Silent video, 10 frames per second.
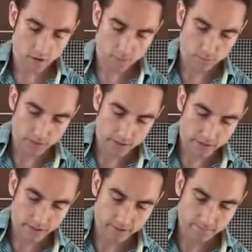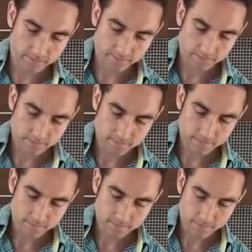water and put it in here.
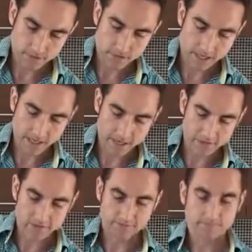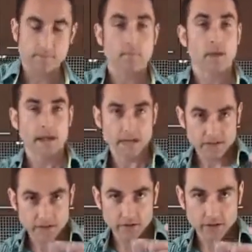Look at that, guys.
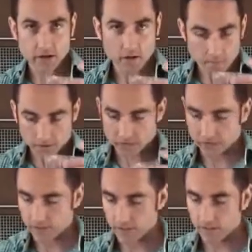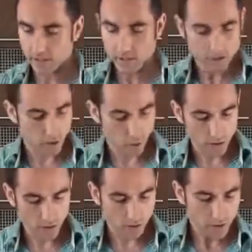Instantly emulsified the
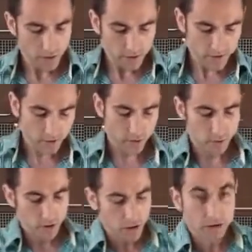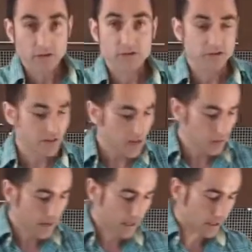oil. So let's just see
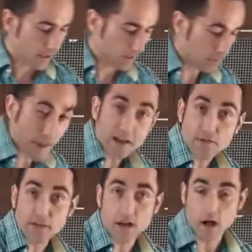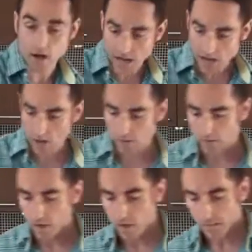how that can benefit our
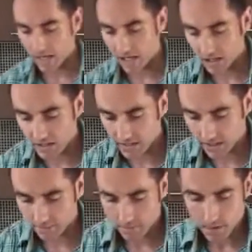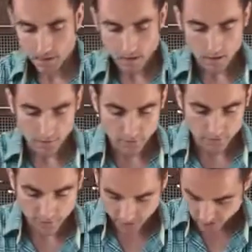health by cleaning our fruits and